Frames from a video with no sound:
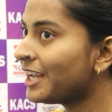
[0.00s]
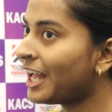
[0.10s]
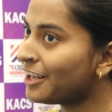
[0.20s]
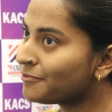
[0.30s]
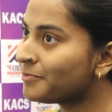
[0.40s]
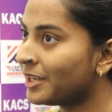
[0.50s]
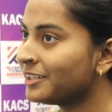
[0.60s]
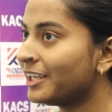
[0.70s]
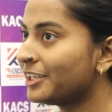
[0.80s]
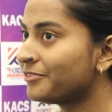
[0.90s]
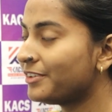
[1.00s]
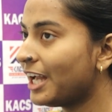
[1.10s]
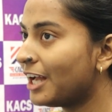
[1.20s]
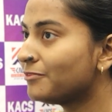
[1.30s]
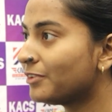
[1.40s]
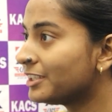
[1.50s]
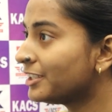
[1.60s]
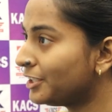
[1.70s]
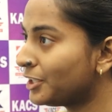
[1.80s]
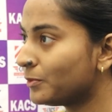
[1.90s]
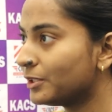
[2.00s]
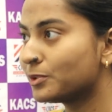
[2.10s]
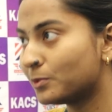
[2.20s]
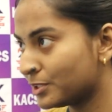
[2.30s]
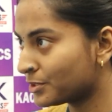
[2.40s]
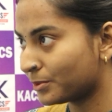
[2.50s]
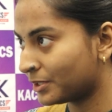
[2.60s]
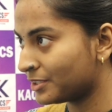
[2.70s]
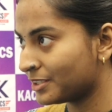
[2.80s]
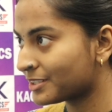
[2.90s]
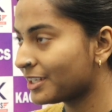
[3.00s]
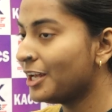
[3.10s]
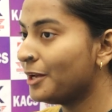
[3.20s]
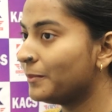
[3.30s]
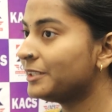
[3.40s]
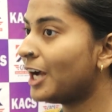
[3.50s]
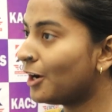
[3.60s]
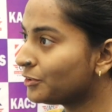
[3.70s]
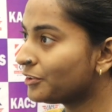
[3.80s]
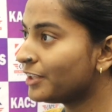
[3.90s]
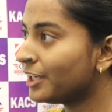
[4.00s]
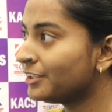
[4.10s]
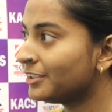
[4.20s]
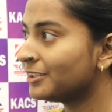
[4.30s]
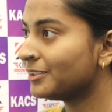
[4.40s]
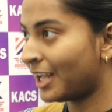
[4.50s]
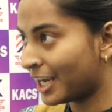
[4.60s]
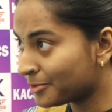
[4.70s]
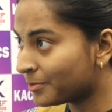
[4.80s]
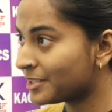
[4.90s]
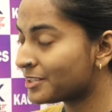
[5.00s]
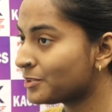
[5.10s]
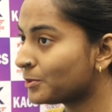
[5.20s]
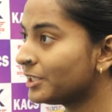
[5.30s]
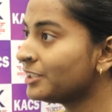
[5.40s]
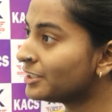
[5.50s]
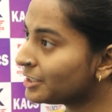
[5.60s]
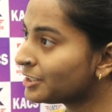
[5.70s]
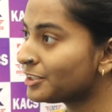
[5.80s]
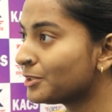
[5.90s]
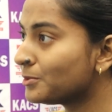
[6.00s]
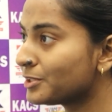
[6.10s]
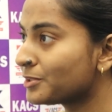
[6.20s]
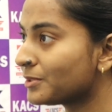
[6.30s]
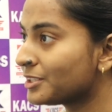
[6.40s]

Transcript: have 131 cold storages, but out of that, at present only 33 cold storages are